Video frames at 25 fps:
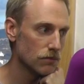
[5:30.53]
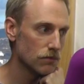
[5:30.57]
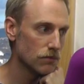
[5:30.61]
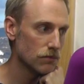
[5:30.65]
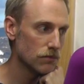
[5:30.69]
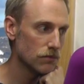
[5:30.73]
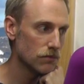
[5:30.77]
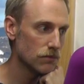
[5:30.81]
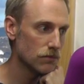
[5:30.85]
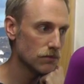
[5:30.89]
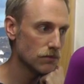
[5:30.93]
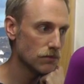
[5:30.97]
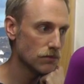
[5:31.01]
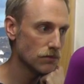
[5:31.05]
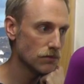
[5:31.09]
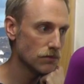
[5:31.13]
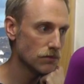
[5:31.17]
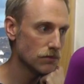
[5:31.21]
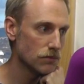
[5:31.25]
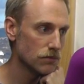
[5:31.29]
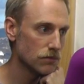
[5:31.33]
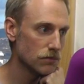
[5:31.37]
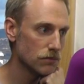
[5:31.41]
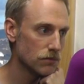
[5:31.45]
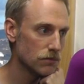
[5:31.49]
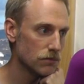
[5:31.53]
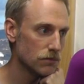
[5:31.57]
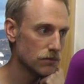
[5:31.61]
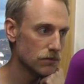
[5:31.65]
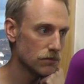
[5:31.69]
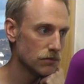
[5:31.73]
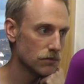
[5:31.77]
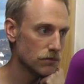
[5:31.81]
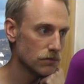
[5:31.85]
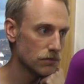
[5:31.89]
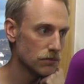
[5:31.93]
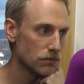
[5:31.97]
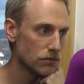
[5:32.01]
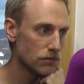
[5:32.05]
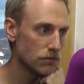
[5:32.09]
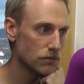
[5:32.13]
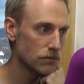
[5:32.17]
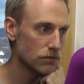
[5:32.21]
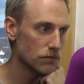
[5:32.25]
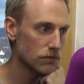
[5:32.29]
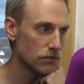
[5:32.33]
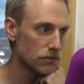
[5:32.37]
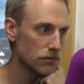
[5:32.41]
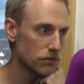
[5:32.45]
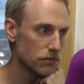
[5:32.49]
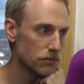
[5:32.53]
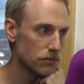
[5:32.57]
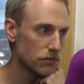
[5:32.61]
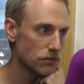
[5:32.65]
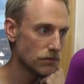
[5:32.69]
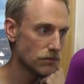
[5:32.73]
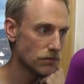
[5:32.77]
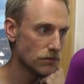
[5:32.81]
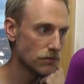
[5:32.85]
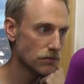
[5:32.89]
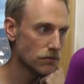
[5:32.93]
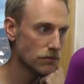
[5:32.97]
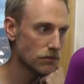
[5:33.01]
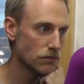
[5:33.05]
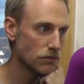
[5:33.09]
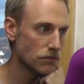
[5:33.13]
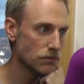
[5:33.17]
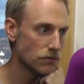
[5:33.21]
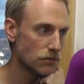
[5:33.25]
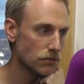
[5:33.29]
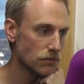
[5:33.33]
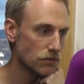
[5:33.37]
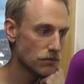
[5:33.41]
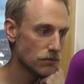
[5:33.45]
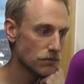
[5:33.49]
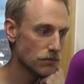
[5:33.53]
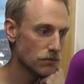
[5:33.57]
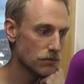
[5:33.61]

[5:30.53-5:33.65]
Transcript: No words are spoken by the person on screen.